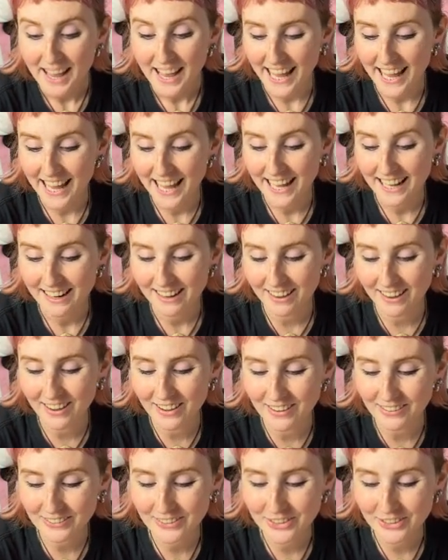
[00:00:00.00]
And
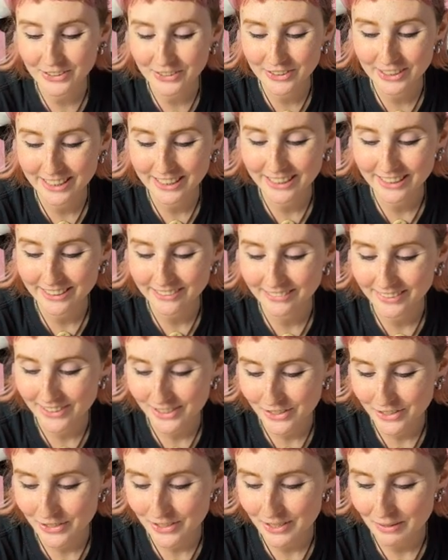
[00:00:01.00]
also we could
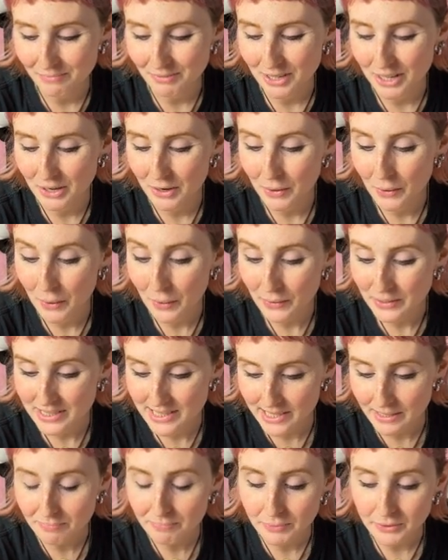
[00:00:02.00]
even do something
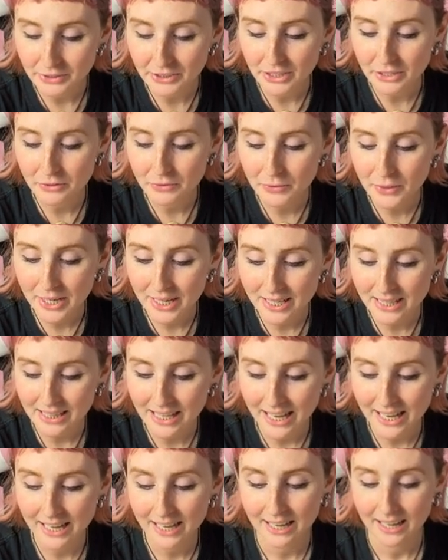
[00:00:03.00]
simple and quick,
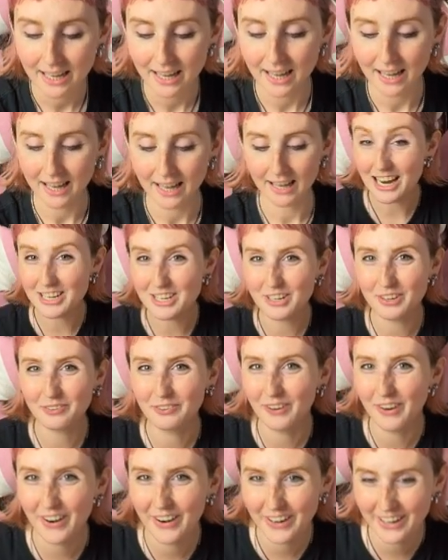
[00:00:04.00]
like I
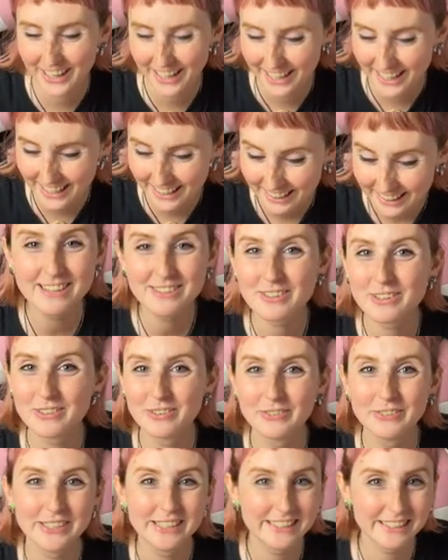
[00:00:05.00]
just farted and
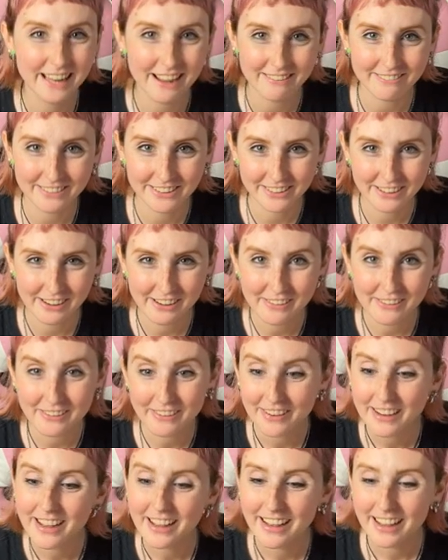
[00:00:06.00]
you would never
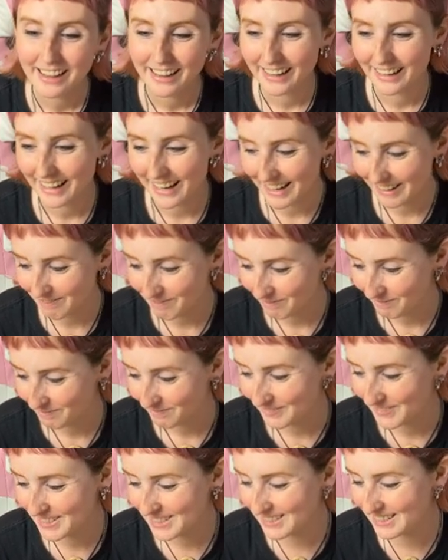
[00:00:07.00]
know. Again,
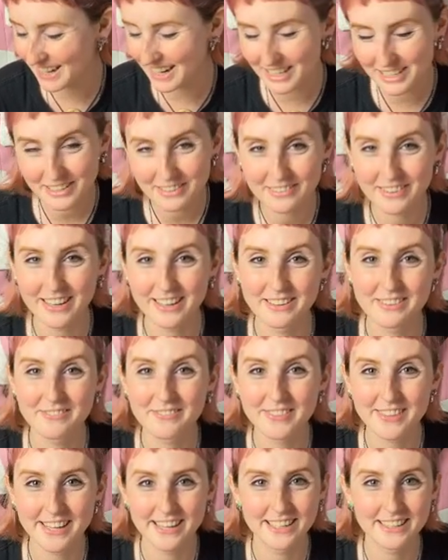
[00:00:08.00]
such a
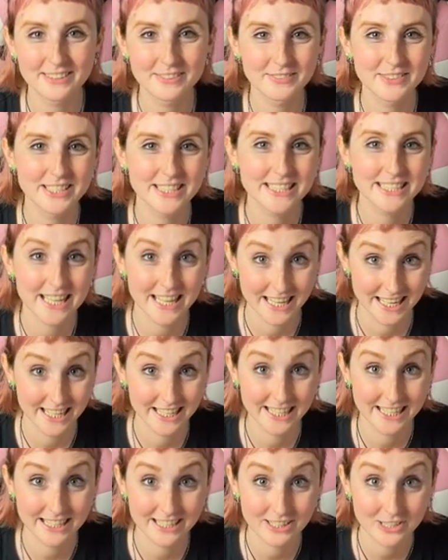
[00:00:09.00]
random thing to be
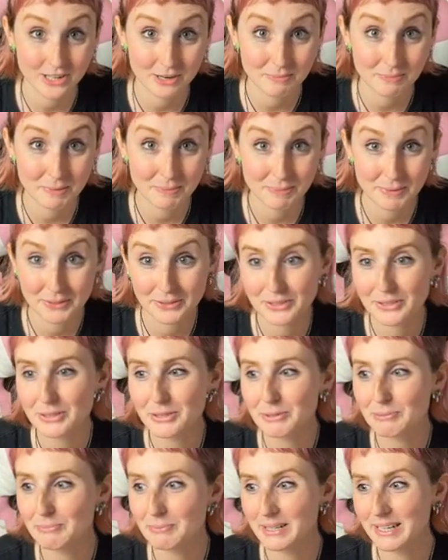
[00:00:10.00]
saying in a job
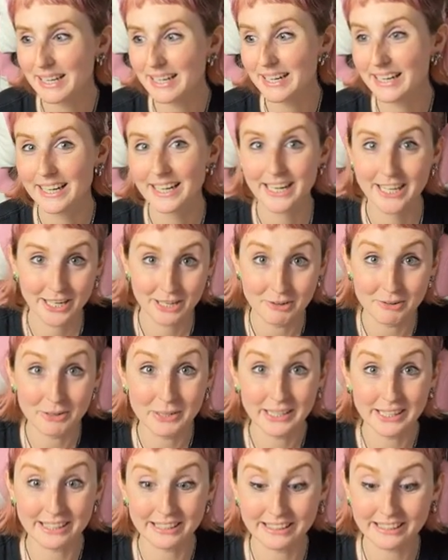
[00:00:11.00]
proposal, but here
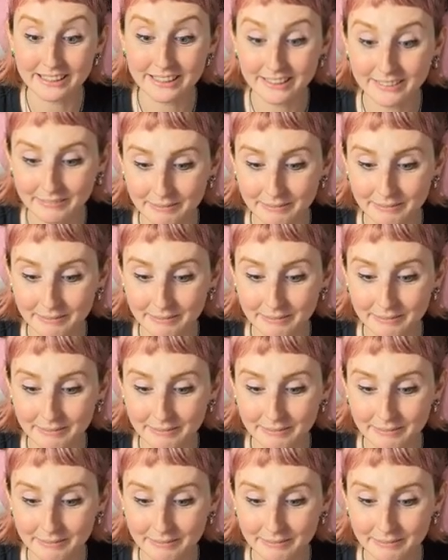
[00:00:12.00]
we are.